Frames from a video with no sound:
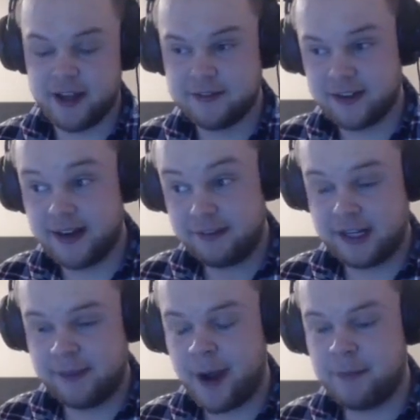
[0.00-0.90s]
To level
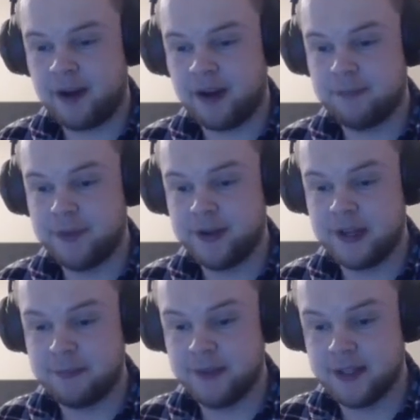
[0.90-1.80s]
him up, I put
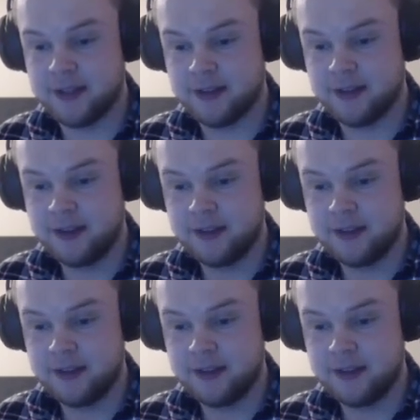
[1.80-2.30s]
him in